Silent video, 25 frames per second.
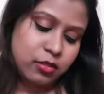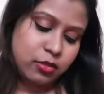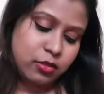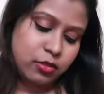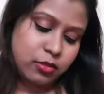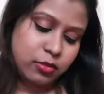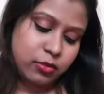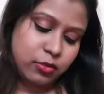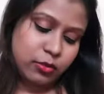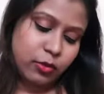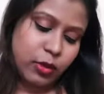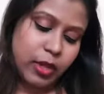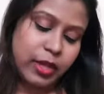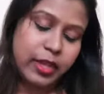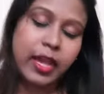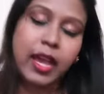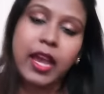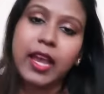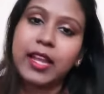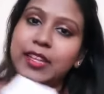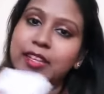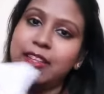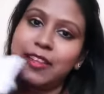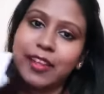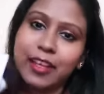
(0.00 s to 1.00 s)
So I
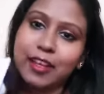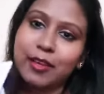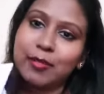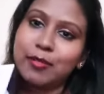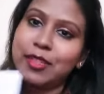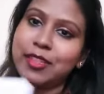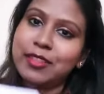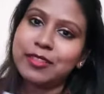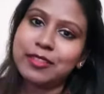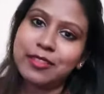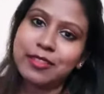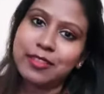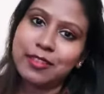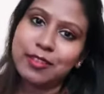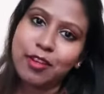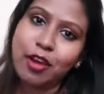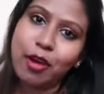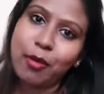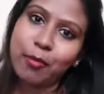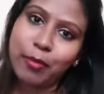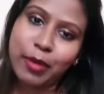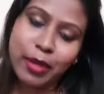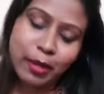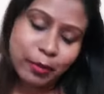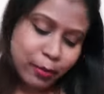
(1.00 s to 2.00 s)
highly recommend the
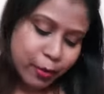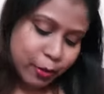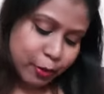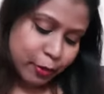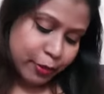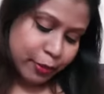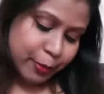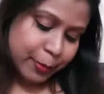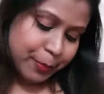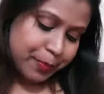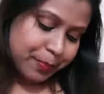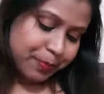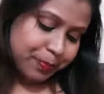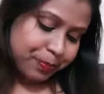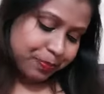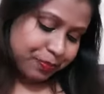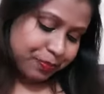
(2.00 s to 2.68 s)
compact powder.